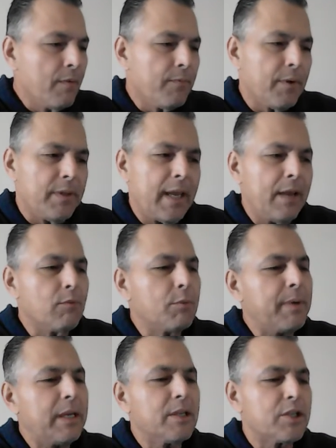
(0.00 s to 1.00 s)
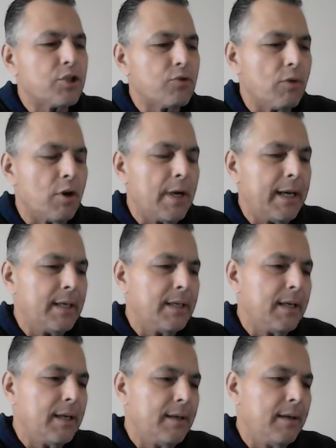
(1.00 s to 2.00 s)
For they will be destroyed
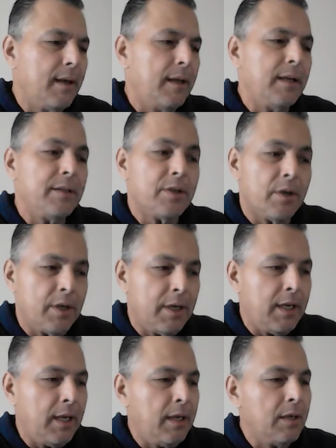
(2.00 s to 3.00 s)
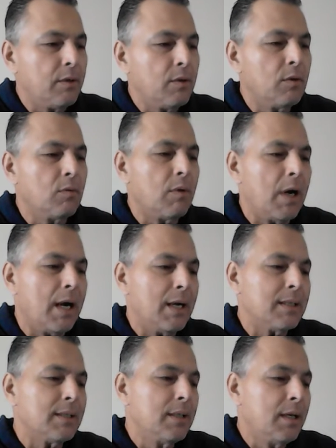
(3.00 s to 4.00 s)
in eternity who
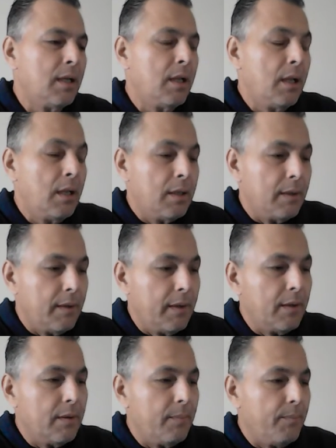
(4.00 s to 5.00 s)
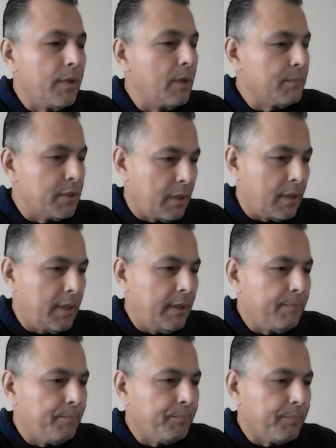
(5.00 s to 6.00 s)
walk, I'm sorry,
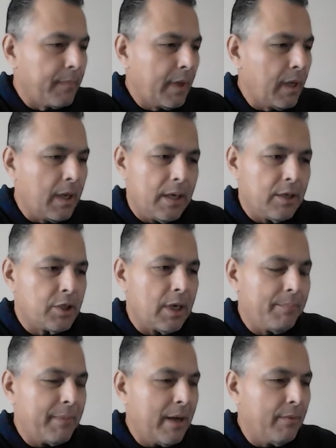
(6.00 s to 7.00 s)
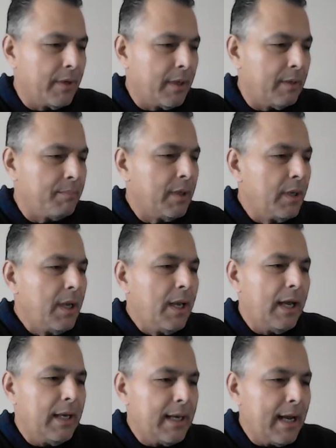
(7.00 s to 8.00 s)
I kind of chopped that one up
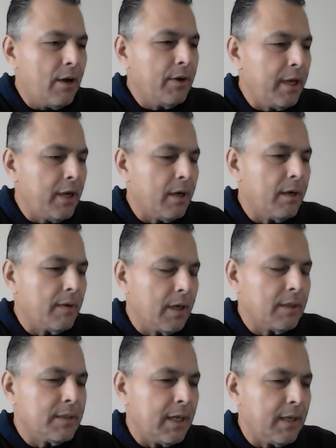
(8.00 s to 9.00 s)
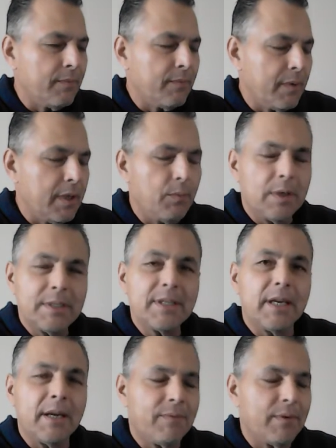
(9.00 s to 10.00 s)
and now here, I'm going to take once
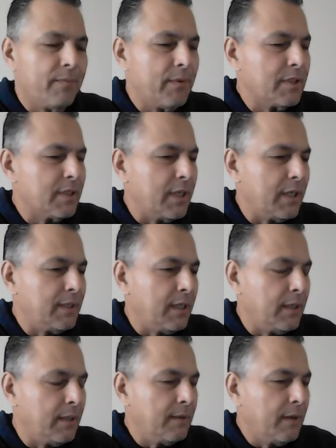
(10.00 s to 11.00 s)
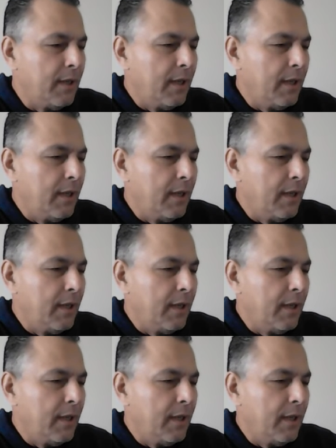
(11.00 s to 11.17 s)
again from verse 19.